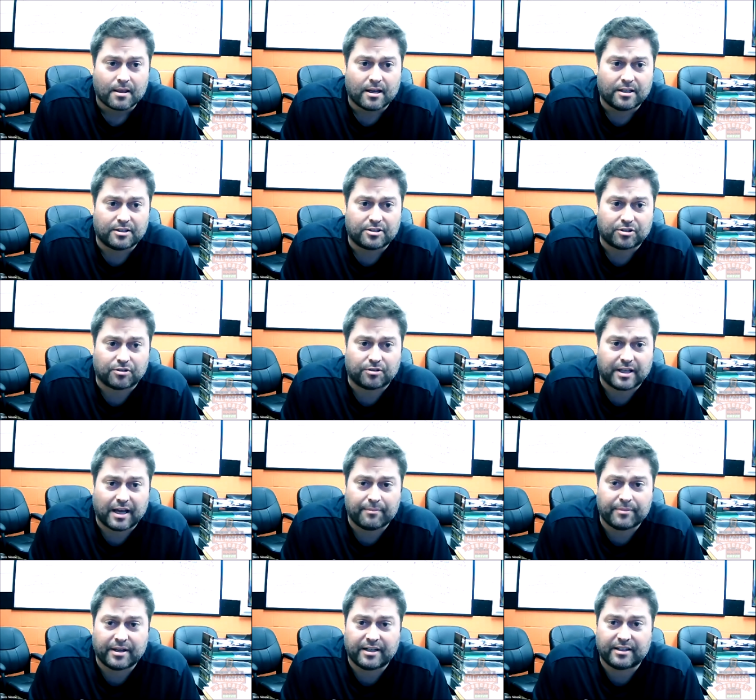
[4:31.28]
And so
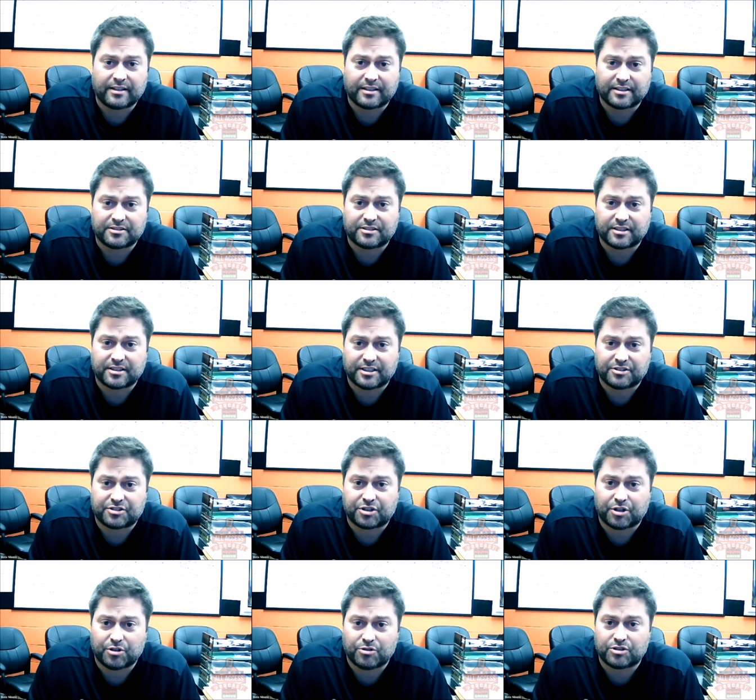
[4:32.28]
that meeting
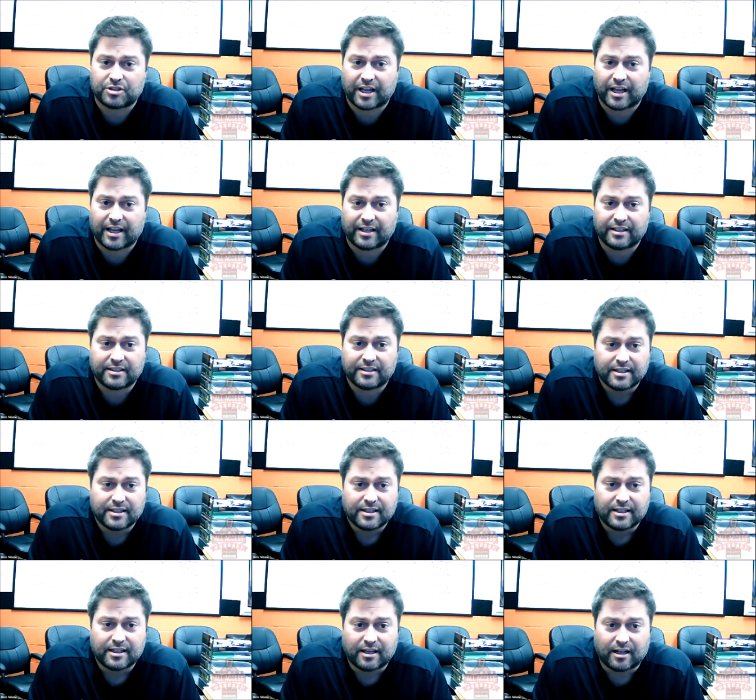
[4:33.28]
is Tuesday.
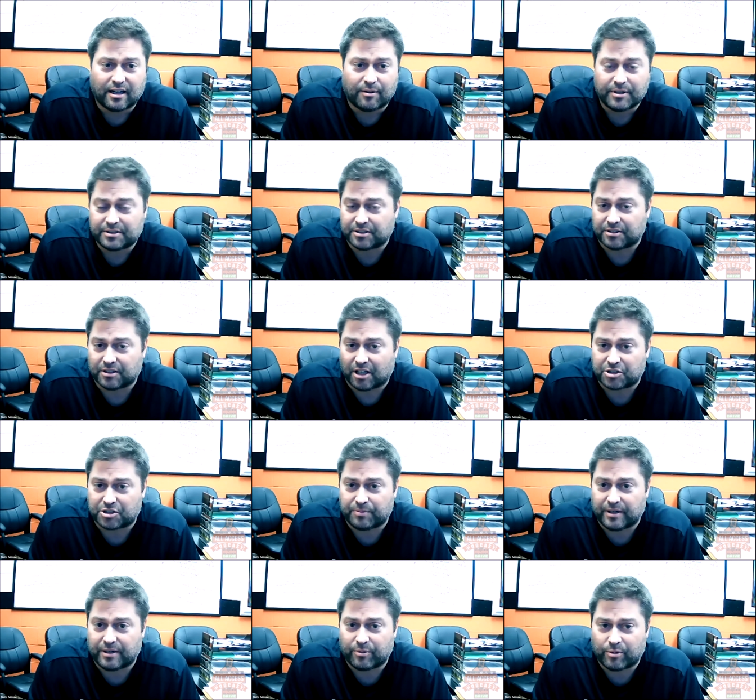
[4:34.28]
It's a
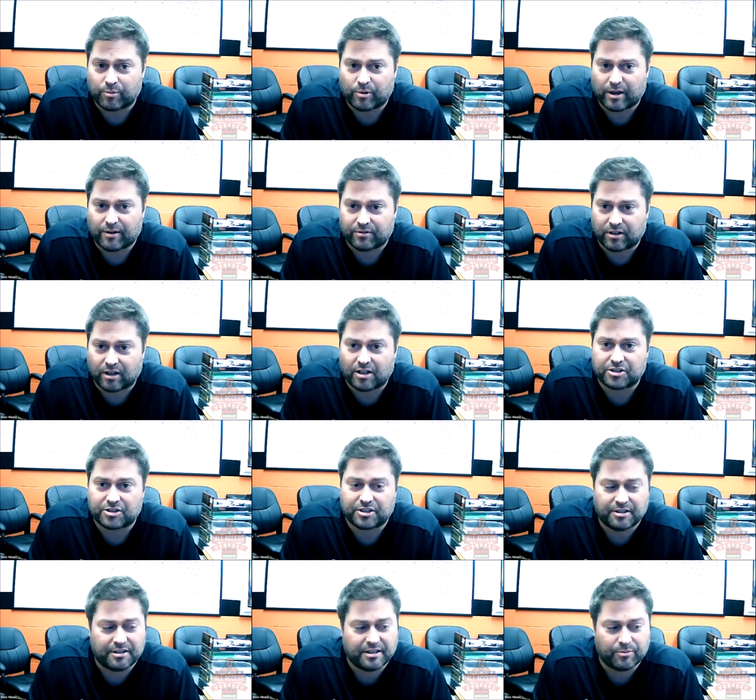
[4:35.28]
lunch meeting. We have
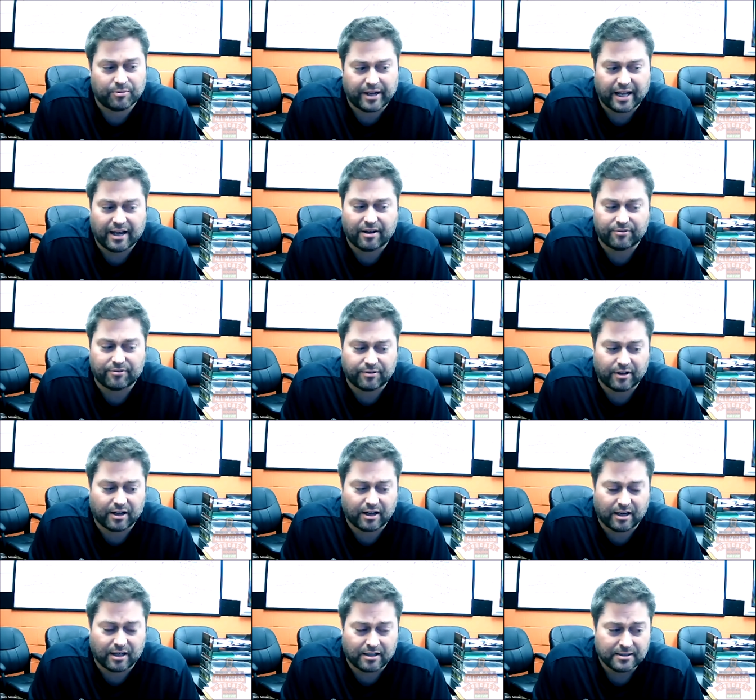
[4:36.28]
lunch, and then we have
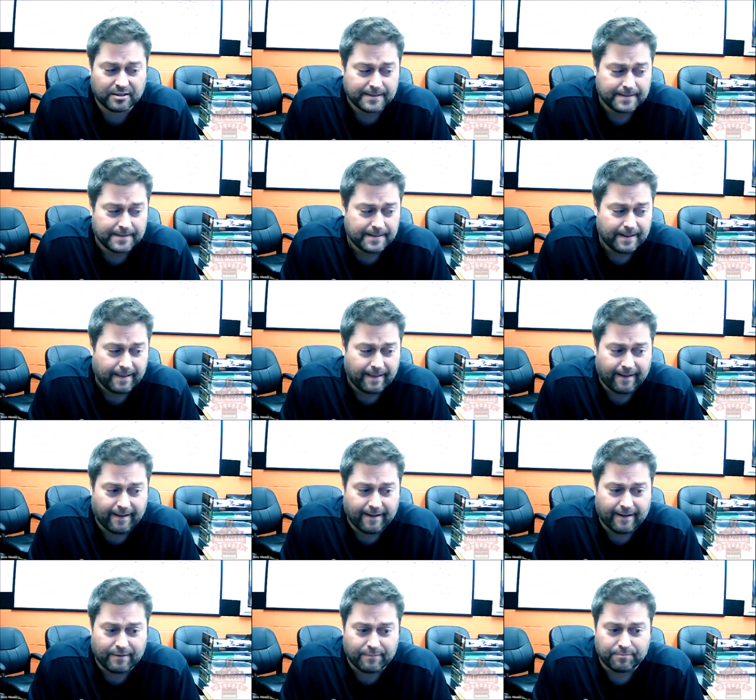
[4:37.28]

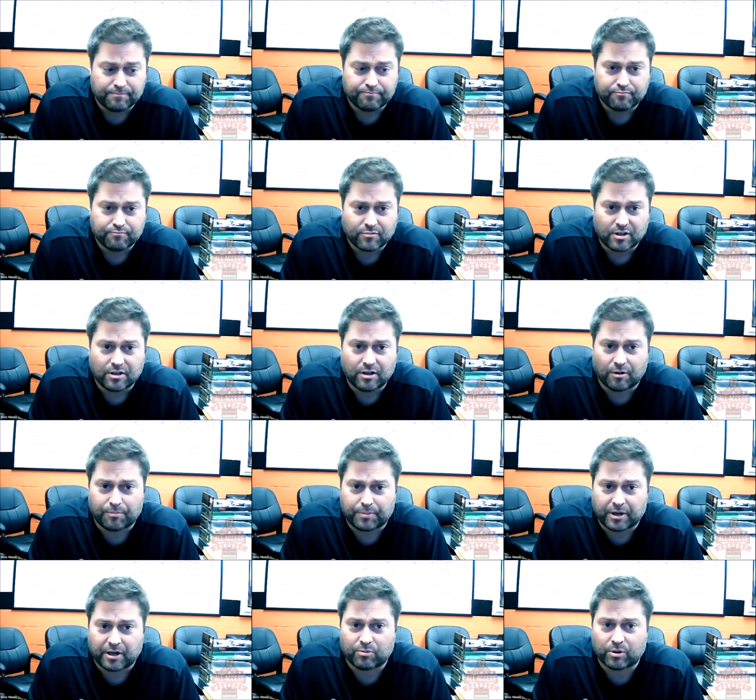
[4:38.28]
a
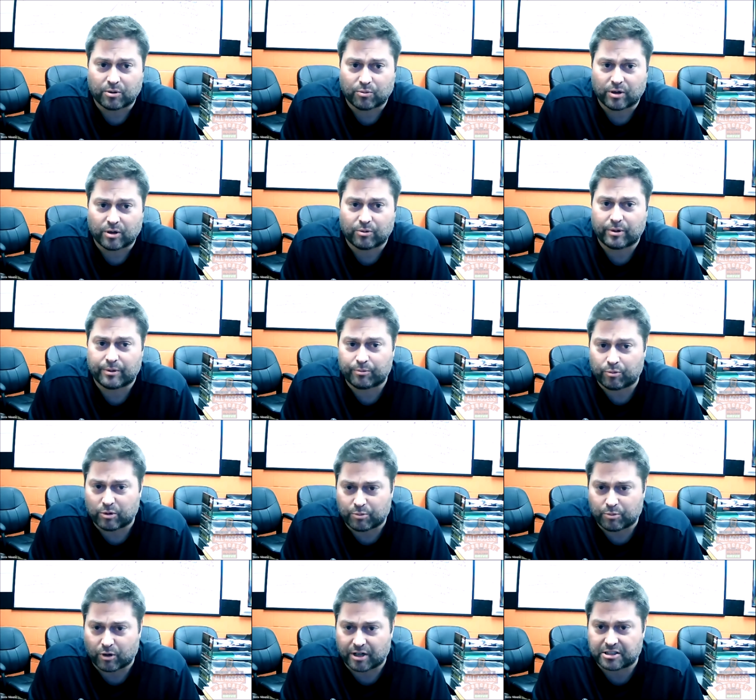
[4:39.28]
period where we
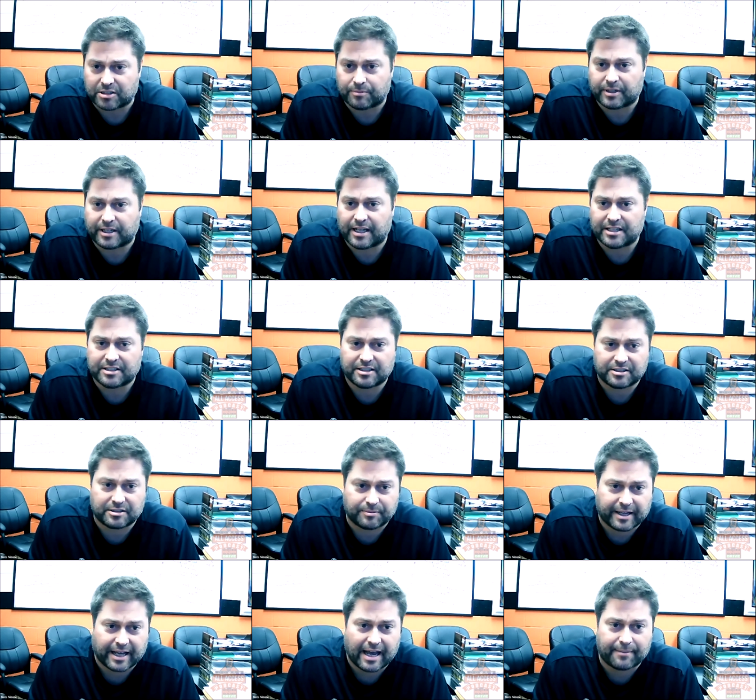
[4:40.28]
bring some kids in,
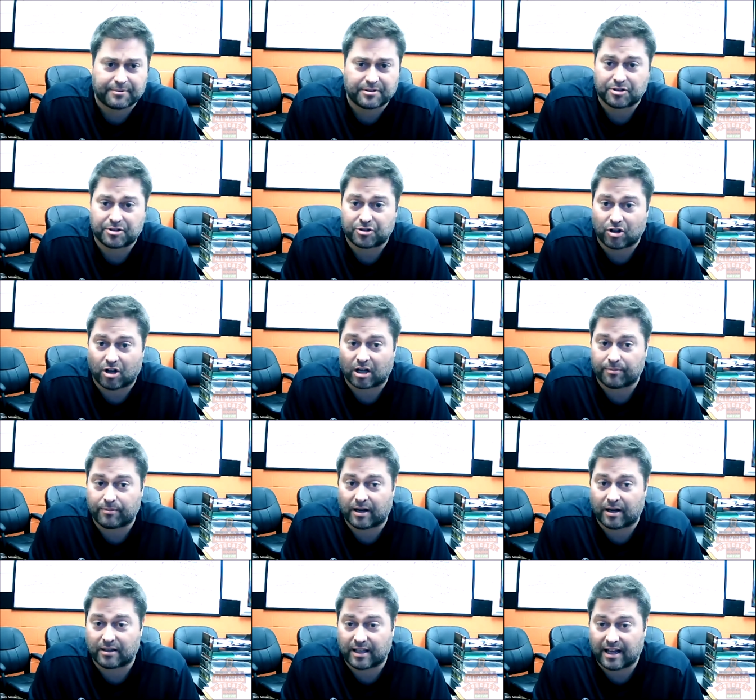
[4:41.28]
some captains to talk
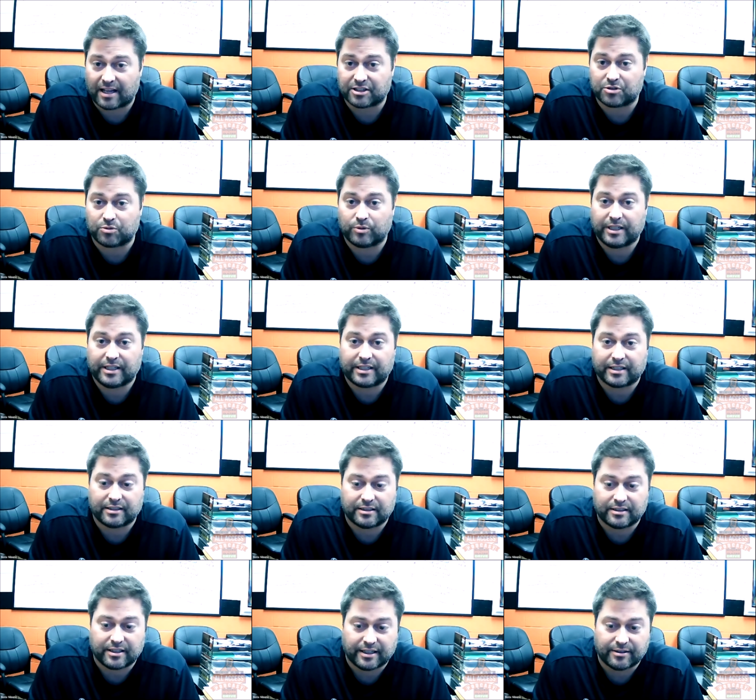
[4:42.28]
about last week
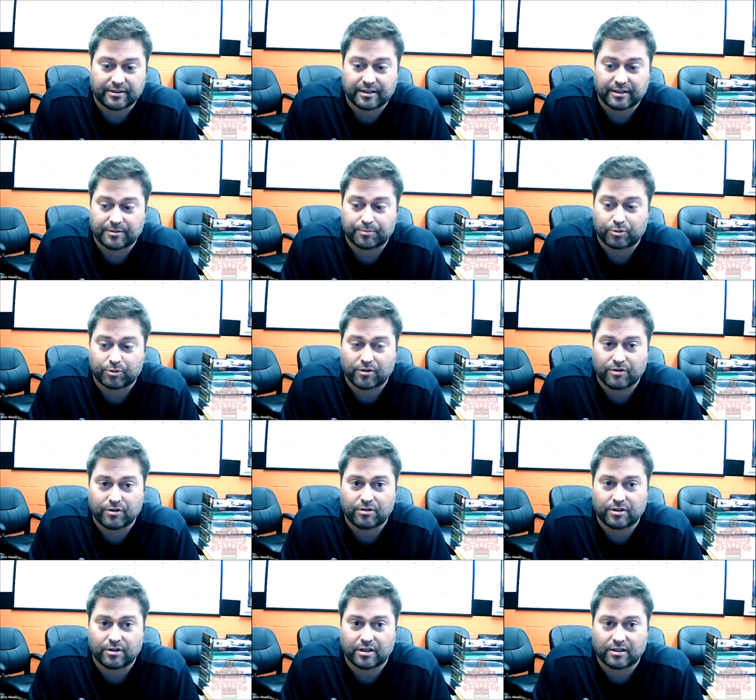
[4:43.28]
and to
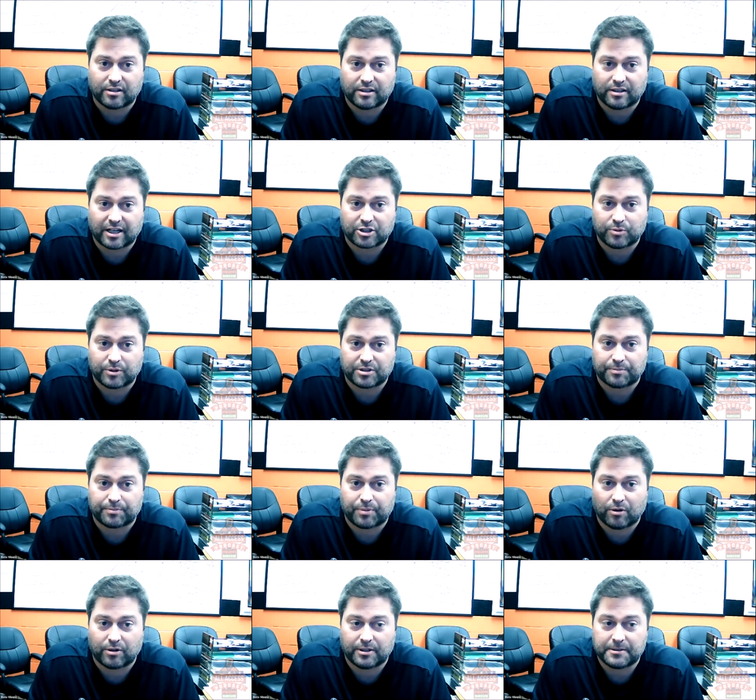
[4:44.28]
preview the next week's
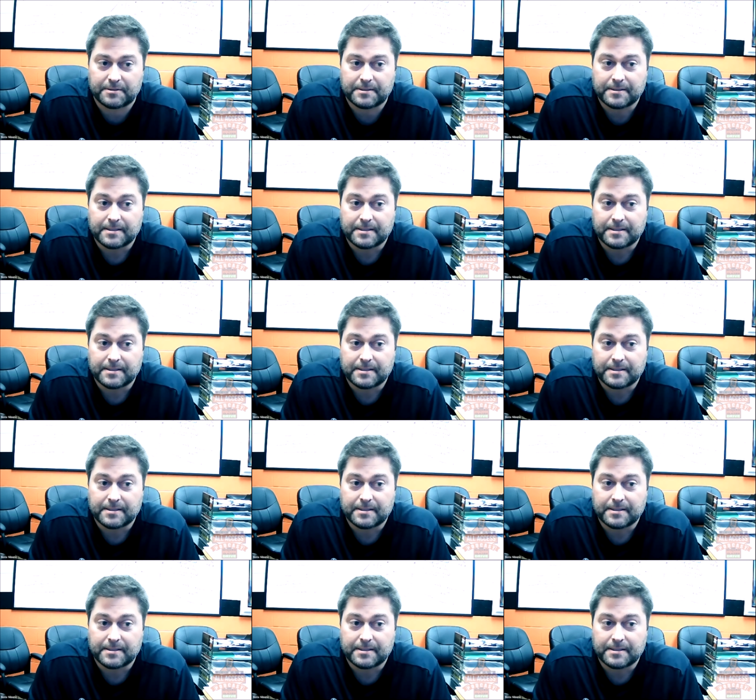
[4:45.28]
opponent.